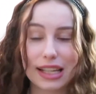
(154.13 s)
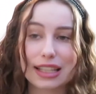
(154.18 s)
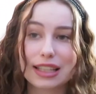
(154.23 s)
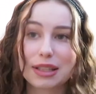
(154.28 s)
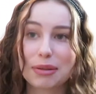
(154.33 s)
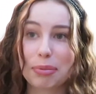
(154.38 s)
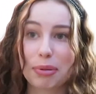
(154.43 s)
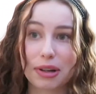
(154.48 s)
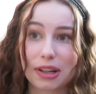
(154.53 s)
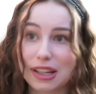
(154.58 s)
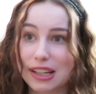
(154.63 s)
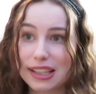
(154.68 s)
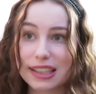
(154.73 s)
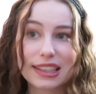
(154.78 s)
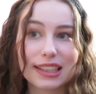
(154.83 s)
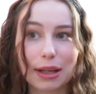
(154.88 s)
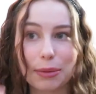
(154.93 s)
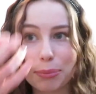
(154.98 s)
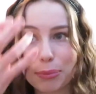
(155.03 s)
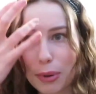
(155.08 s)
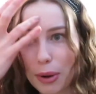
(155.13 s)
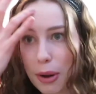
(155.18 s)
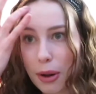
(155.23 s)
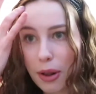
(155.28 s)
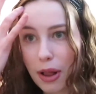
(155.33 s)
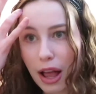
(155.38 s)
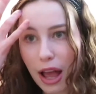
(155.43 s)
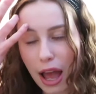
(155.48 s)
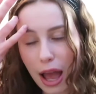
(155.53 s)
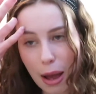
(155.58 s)
It's pretty
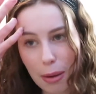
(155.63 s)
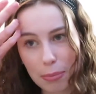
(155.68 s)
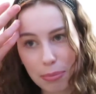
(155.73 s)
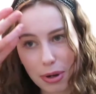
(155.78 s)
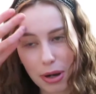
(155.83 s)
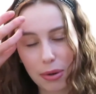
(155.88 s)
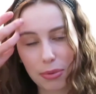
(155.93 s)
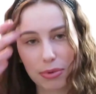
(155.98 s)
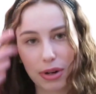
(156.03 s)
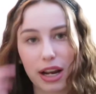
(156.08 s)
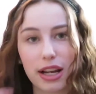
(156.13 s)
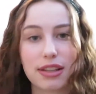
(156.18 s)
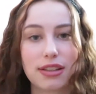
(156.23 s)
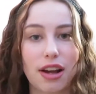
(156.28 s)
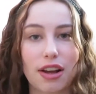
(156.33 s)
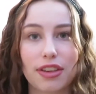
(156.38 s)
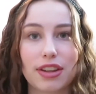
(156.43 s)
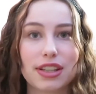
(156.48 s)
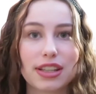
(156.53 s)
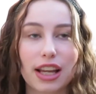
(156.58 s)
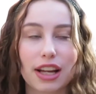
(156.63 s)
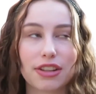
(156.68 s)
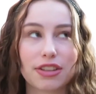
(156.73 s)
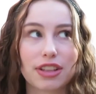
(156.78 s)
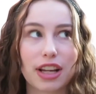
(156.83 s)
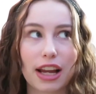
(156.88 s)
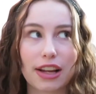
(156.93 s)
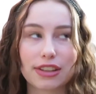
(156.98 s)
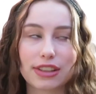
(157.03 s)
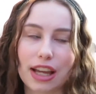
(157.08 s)
simple, but when I saw these
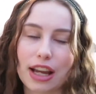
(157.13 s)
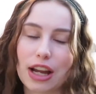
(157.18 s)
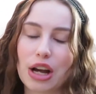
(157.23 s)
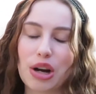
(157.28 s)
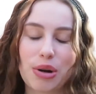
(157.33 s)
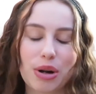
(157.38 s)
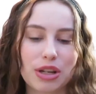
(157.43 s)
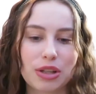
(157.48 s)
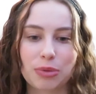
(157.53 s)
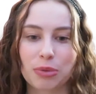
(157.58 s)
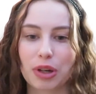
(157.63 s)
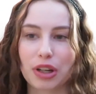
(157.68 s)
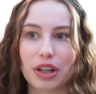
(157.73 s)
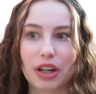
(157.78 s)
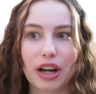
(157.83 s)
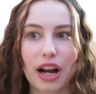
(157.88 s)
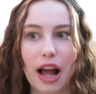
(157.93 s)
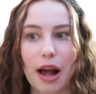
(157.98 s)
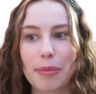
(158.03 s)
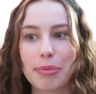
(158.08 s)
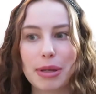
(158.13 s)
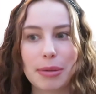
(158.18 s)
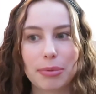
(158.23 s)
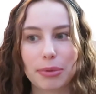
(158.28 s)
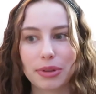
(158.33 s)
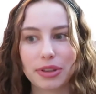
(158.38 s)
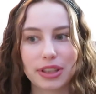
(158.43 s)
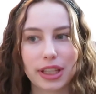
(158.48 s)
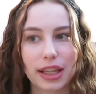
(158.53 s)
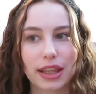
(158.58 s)
hairstyles, I always wondered how
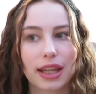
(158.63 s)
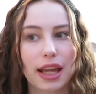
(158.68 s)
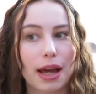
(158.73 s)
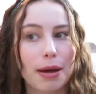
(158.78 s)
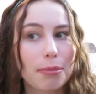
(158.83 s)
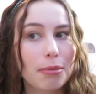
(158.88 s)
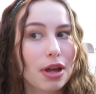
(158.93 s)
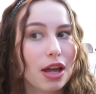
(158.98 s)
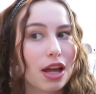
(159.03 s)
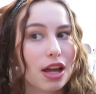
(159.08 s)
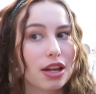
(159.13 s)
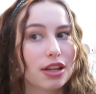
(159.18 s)
people did them.